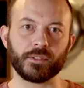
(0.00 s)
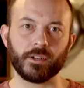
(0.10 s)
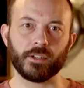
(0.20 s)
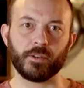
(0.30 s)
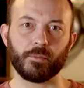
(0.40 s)

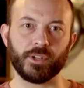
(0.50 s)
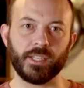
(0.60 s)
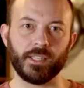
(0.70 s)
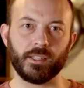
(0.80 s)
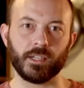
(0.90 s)
started to
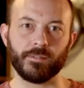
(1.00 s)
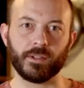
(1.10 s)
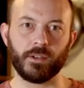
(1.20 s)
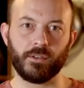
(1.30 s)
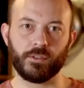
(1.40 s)
preheat the
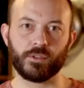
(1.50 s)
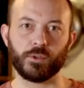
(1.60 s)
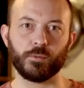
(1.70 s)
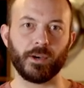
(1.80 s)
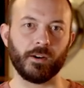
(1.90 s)
oven
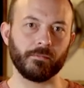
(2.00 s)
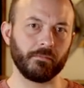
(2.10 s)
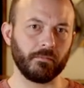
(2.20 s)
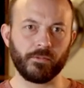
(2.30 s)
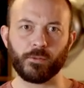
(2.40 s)
to about
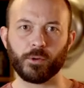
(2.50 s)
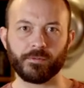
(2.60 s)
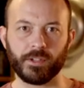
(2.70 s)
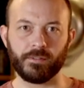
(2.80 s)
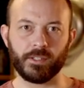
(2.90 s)

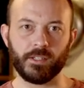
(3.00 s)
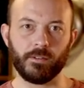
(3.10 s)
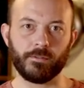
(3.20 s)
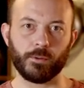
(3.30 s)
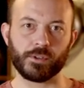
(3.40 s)
450,
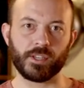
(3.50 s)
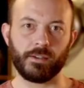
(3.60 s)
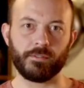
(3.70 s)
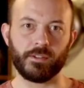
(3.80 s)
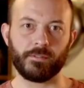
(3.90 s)

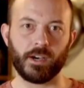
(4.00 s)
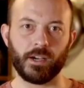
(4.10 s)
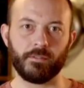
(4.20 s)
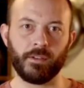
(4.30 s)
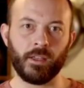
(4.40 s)

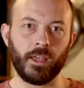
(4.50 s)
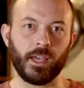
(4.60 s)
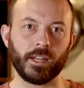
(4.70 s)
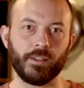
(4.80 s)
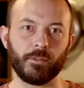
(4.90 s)
475,
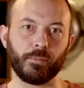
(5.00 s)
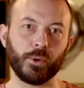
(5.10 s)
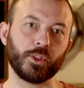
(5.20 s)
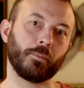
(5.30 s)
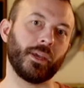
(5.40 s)
and I even
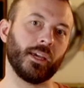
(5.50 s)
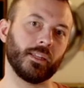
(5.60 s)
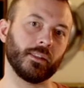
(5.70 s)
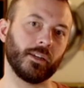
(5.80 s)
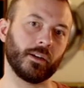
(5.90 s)
put the pan
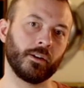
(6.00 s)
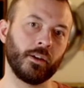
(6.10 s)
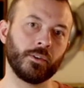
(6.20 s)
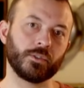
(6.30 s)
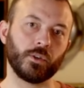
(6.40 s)
in there.
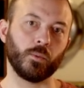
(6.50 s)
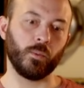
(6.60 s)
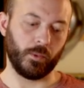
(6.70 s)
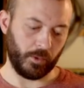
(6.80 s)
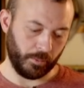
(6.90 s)
So
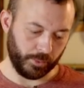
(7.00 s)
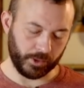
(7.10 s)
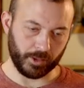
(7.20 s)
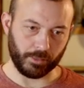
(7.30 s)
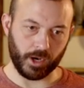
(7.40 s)
when we
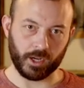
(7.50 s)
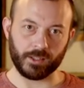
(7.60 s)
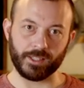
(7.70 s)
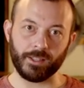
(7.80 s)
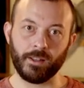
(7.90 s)
put the
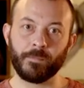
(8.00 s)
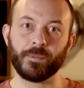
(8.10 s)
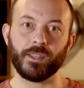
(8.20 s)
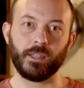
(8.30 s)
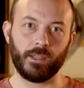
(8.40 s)
broccoli
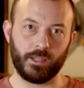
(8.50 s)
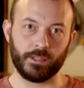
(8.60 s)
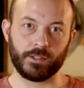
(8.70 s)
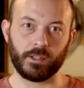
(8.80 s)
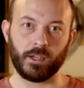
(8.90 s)

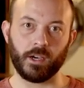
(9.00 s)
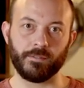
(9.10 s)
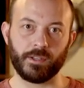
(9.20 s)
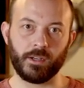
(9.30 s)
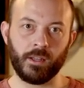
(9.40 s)
into the
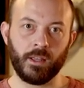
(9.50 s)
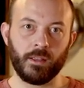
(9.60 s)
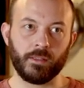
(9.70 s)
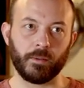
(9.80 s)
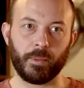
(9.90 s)
oven,
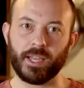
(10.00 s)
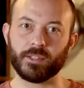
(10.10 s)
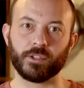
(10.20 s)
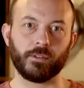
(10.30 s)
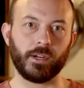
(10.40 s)
the
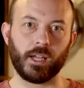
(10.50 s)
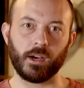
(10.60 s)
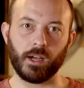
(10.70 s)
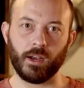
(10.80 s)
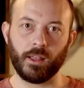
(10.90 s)
pan's already
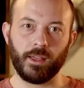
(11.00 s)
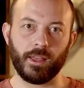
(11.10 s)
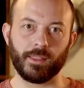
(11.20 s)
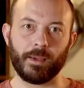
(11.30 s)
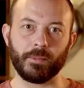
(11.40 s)
hot,
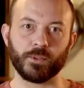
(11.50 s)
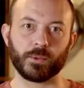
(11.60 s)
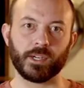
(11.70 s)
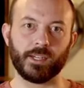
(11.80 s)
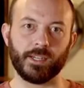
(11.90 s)
and that means
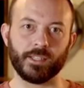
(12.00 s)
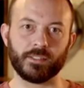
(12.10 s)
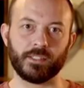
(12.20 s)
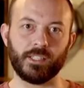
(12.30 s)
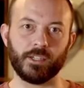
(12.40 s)
we're gonna get a
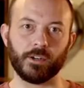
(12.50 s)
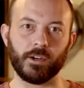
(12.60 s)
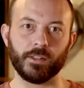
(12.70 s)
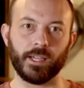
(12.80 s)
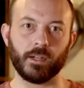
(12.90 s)
sear
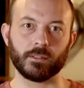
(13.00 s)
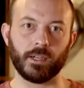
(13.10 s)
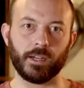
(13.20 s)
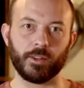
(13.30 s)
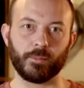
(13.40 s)
on the
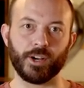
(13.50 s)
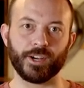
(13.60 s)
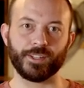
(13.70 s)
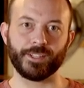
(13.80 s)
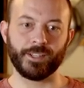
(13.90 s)
outside of the
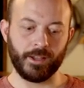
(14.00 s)
broccoli.